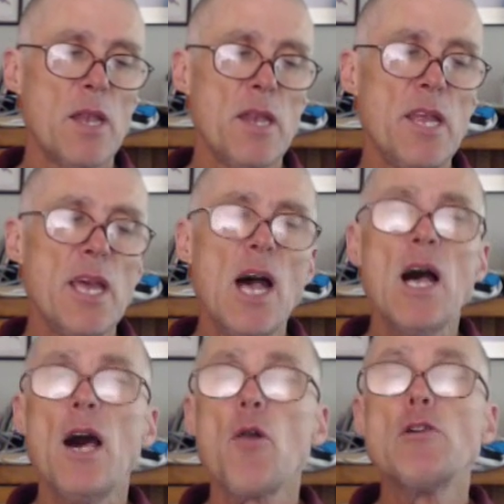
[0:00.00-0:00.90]
Dia
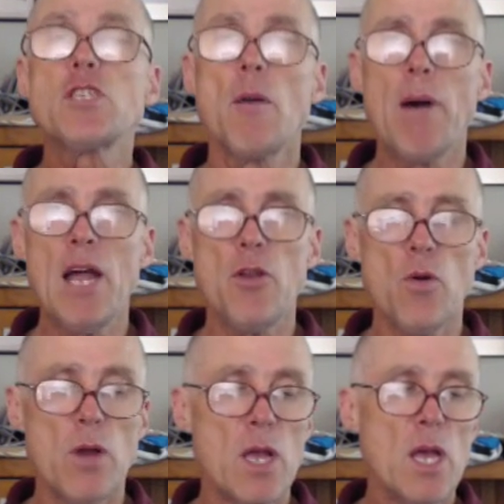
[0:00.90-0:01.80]
harus ke
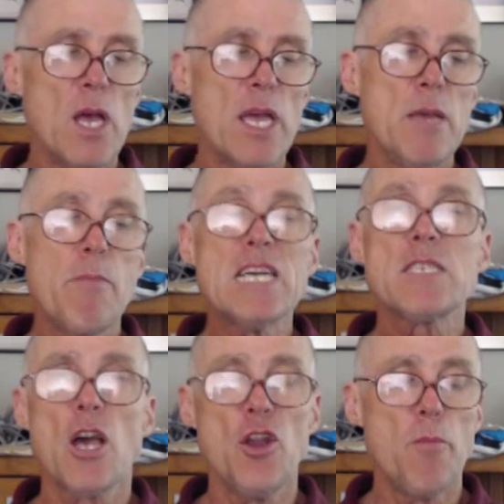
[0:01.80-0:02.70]
Bandung. He
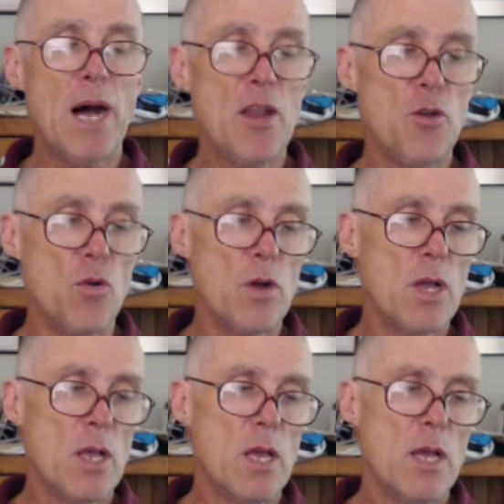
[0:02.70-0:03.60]
must go to Bandung.
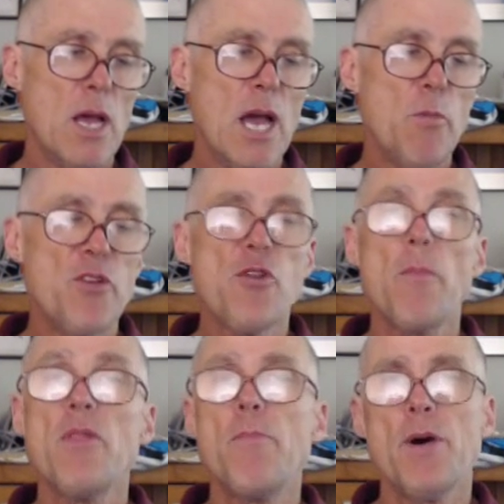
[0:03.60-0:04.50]
And we
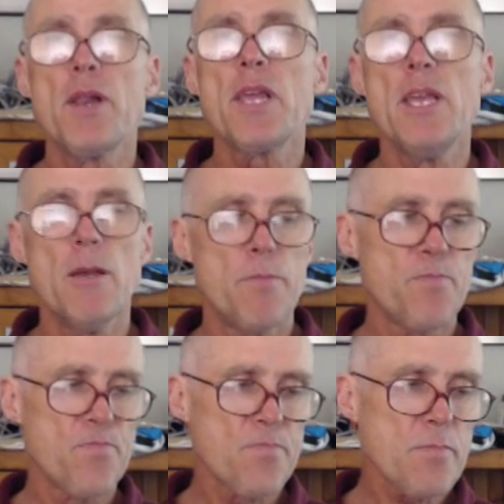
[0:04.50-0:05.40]
drop the pergi.
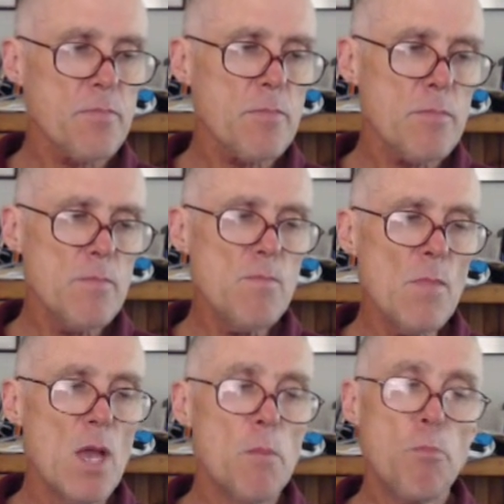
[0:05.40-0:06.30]

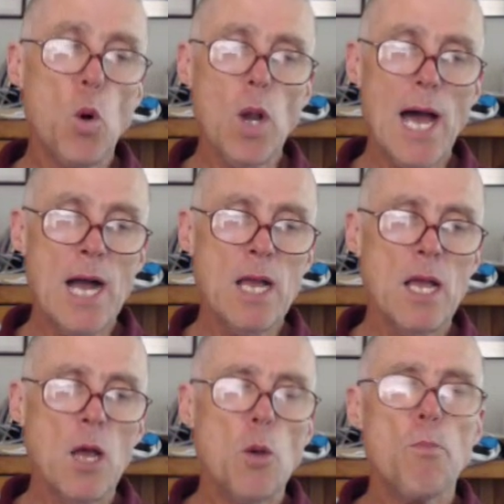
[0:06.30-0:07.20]
Pulang,
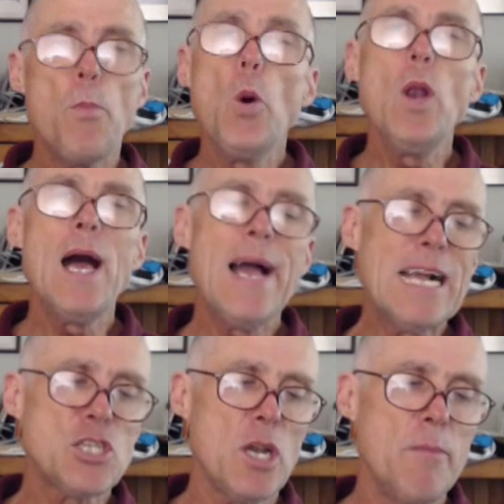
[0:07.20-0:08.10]
pulang
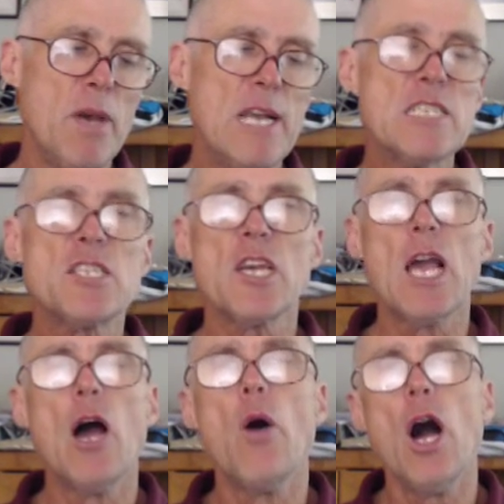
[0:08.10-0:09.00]
actually means to
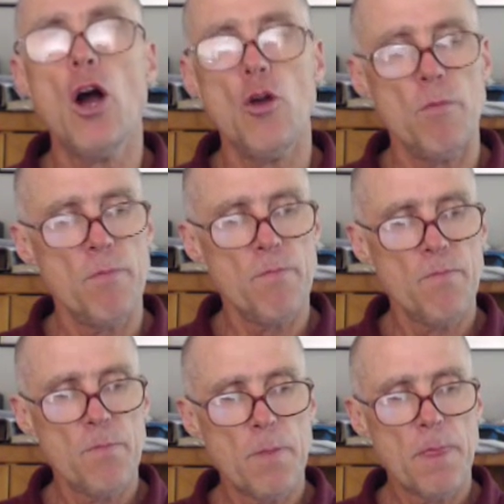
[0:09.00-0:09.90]
go home.
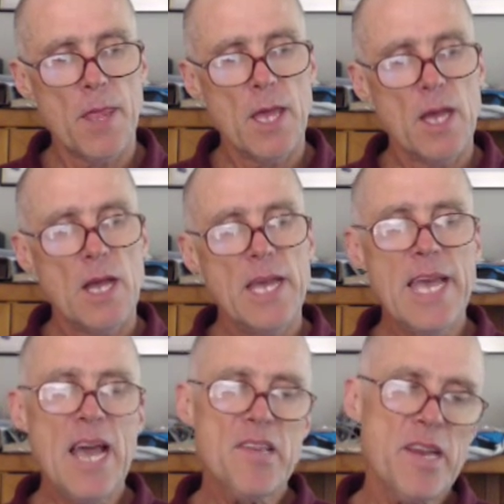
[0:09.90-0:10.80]
He
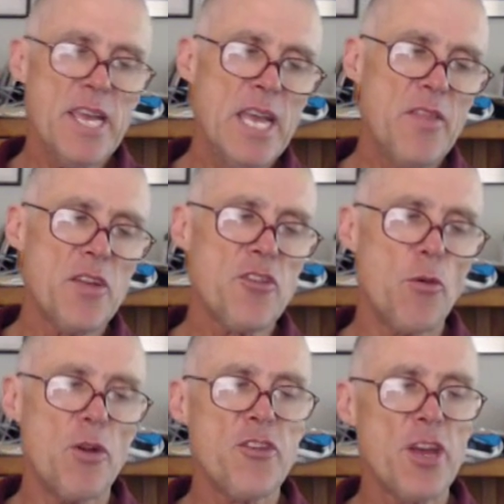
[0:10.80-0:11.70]
has it here that
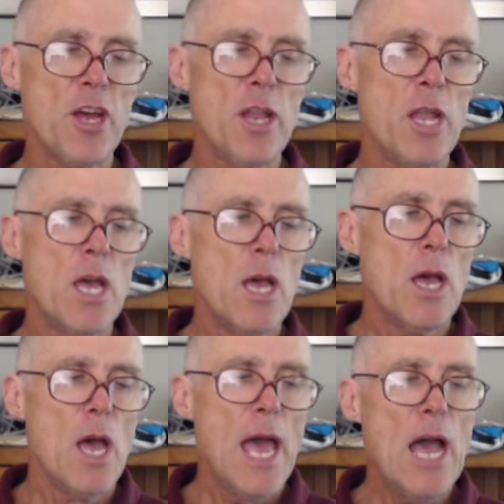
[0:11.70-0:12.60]
to return.
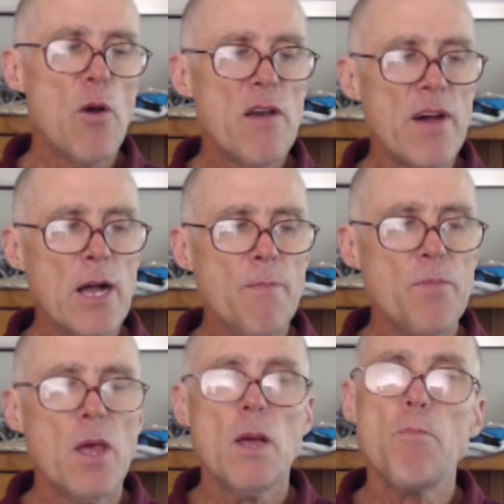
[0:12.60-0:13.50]
However,
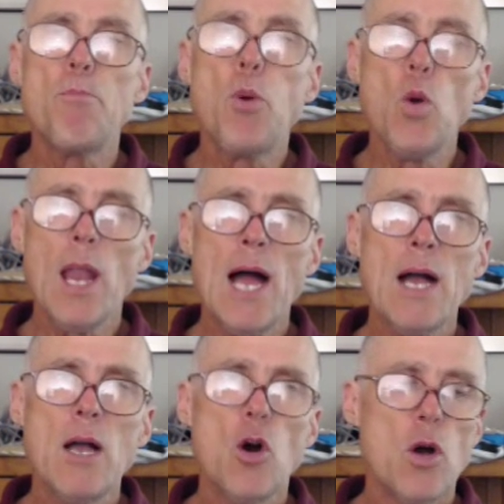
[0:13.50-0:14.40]

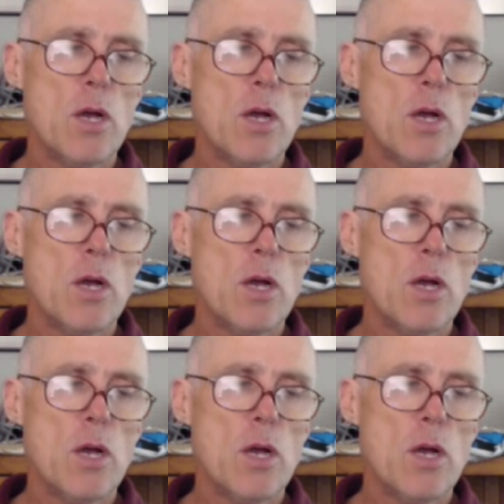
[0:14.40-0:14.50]
pulang